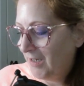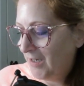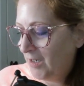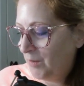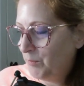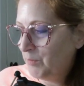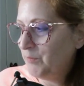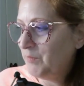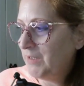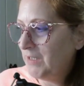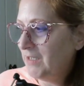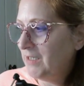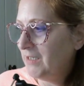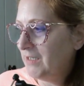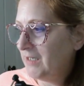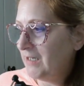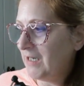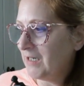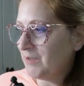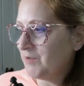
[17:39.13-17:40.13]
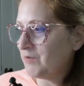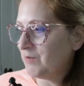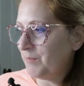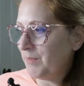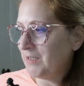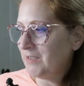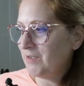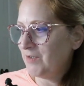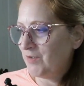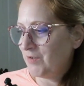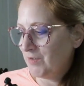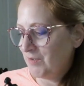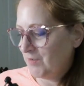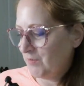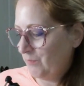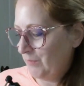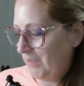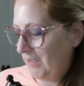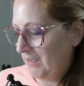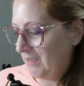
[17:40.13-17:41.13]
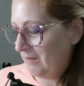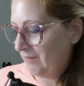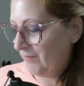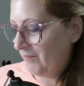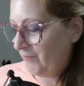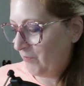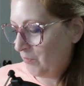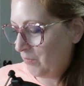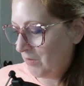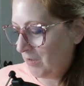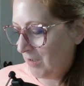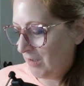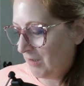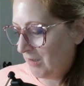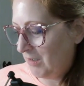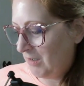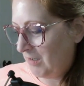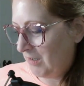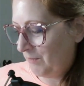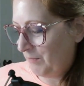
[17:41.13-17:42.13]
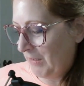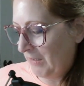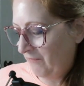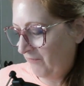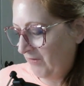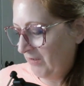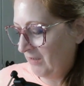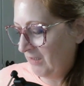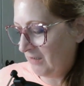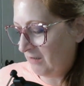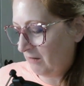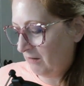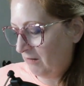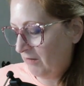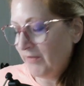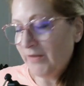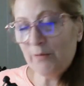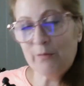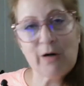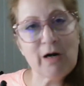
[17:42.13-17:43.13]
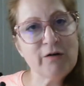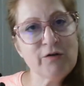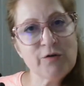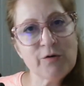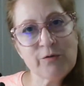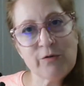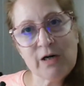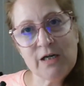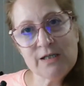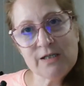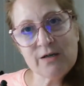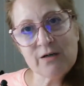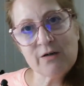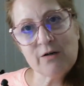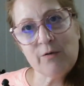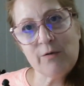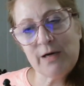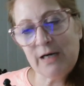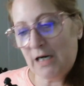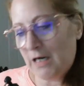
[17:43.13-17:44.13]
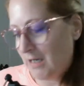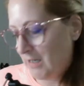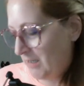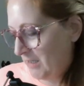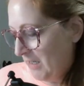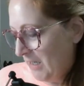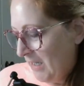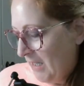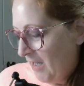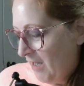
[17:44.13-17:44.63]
Um, who needed an extra message this week for, um, I feel like, all the retrogrades that are going on.